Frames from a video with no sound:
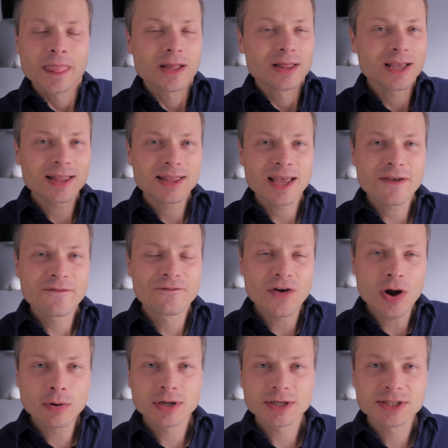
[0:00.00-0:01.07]
that they
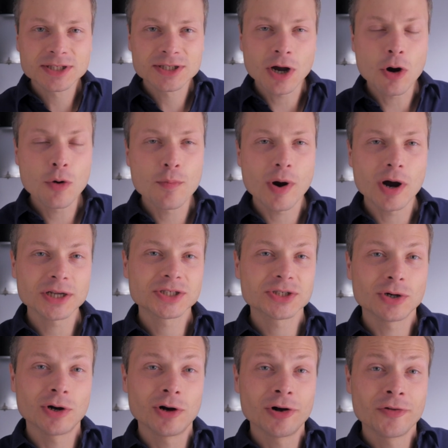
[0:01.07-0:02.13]
focus so much
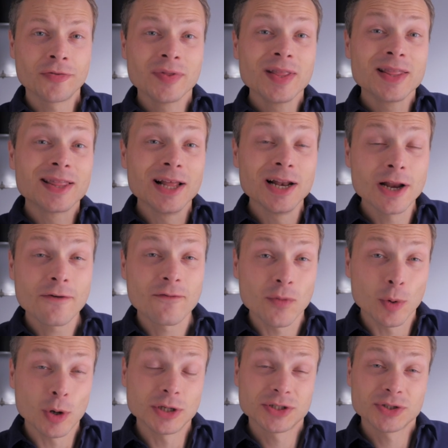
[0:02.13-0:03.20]
on
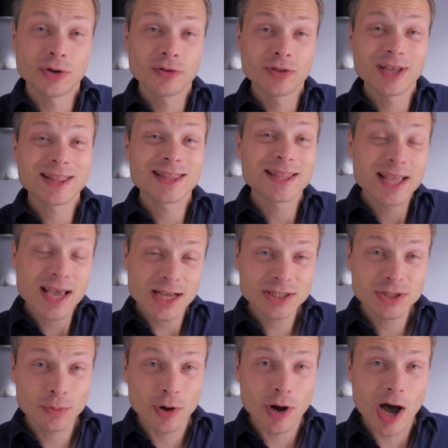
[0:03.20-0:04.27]
deliverables, on the
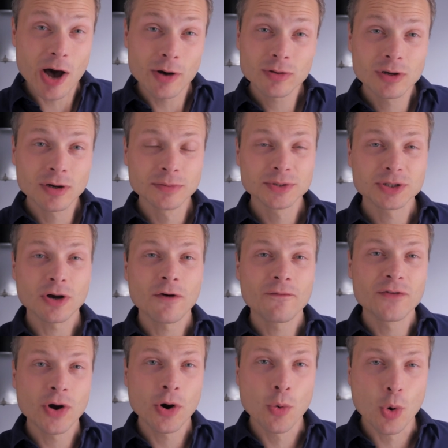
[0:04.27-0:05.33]
tangible outcomes of
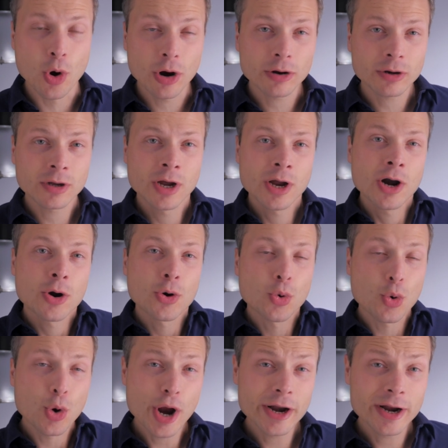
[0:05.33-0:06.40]
your work,
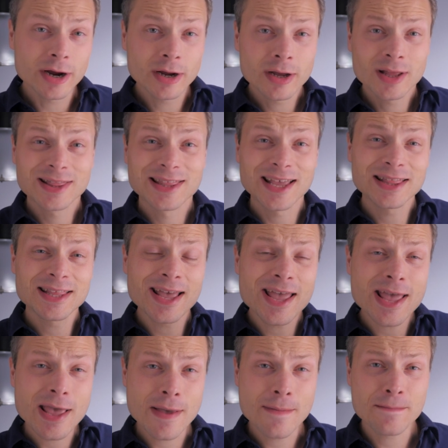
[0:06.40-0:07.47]
rather than the
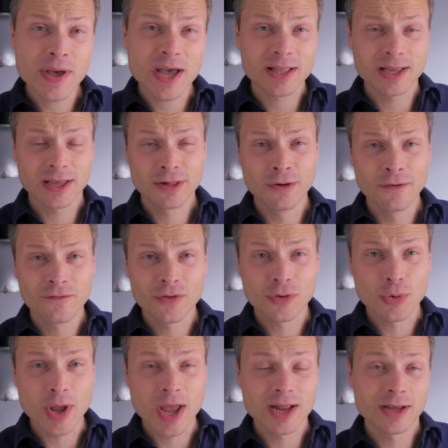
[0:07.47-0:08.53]
impact that you've
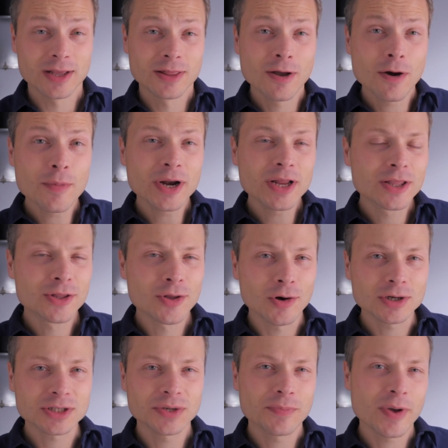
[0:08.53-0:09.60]
created. Nobody
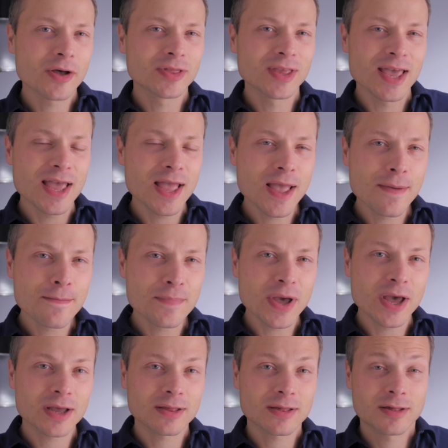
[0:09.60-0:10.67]
talks about the
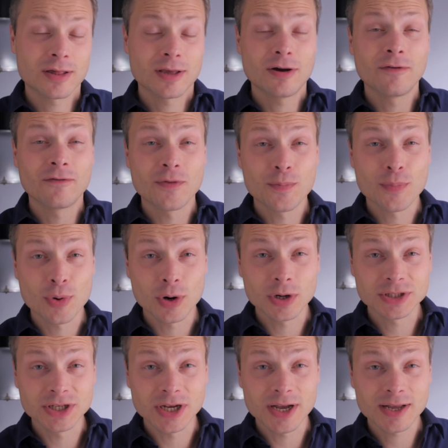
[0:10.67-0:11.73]
impact of a
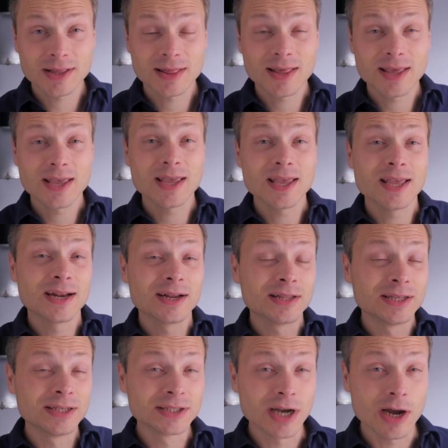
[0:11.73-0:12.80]
project in a
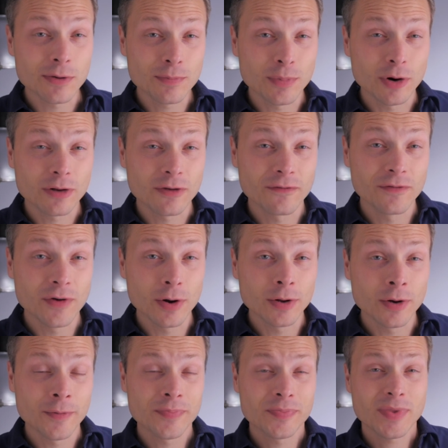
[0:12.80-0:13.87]
design
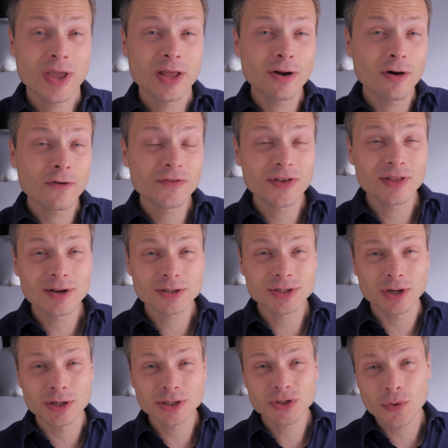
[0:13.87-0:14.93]
portfolio. And often there's
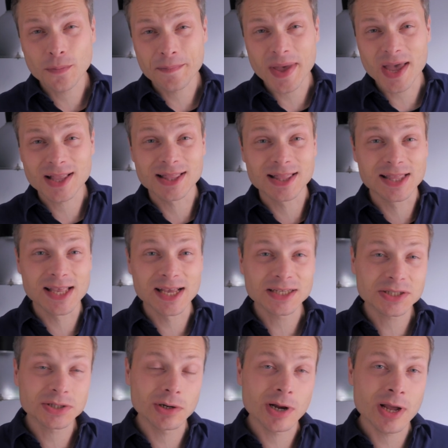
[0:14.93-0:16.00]
also a big
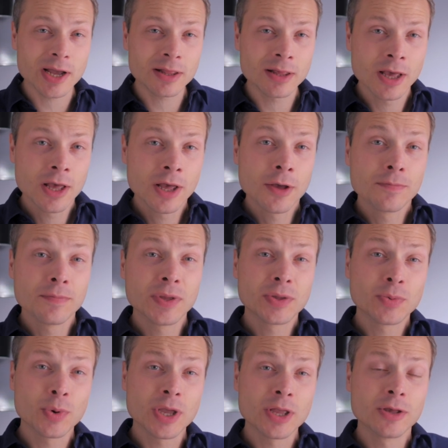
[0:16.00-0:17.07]
disconnect
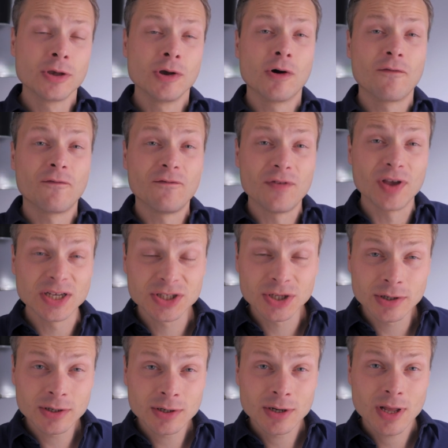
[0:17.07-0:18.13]
between your
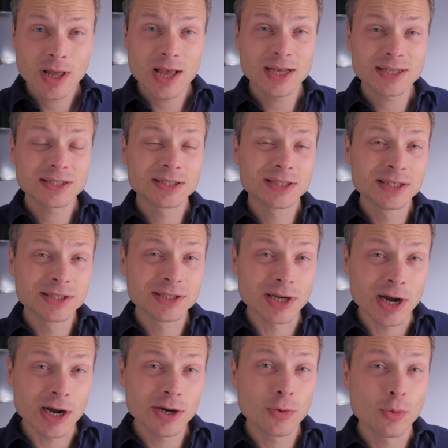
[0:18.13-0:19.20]
vision as a
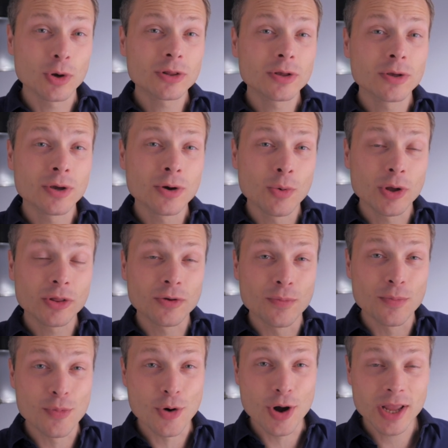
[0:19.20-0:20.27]
designer, what do you want to
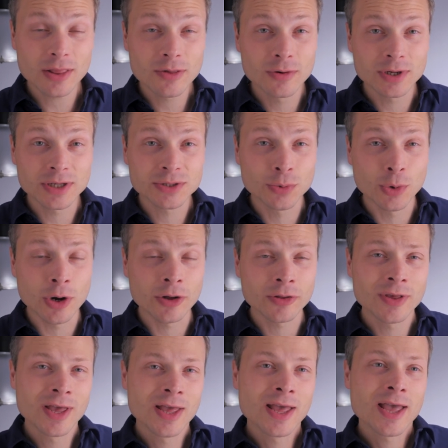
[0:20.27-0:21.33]
bring to this world,
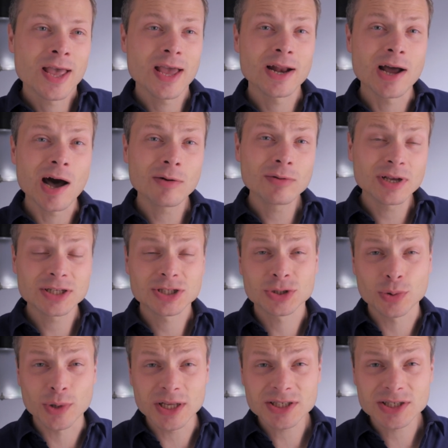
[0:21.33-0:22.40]
and how that
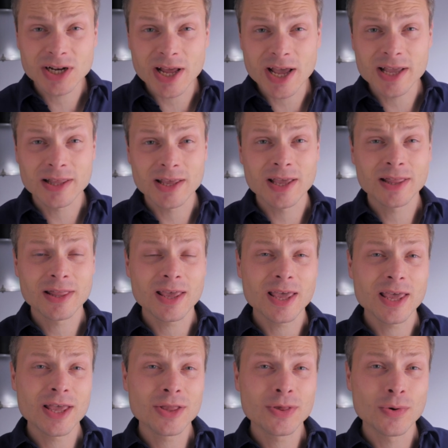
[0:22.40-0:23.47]
translated
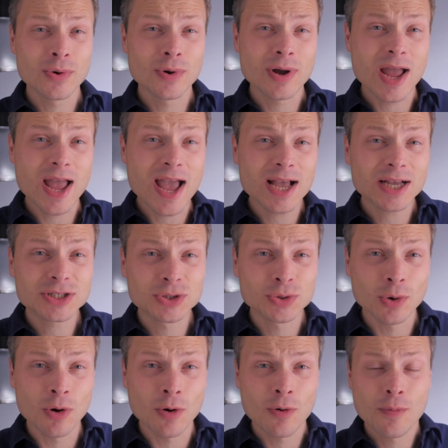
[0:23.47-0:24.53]
into
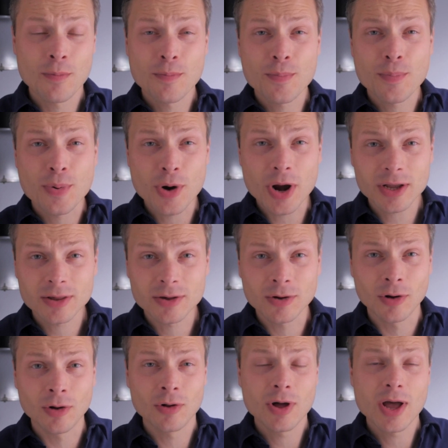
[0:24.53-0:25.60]
actual
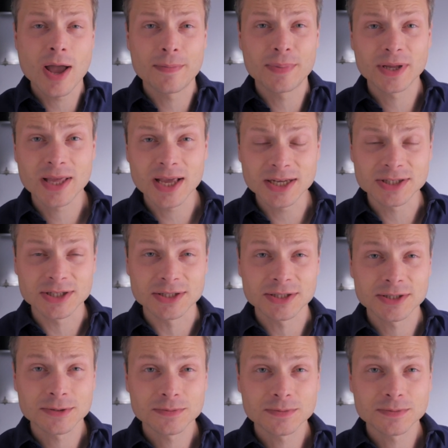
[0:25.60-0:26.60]
practical applications.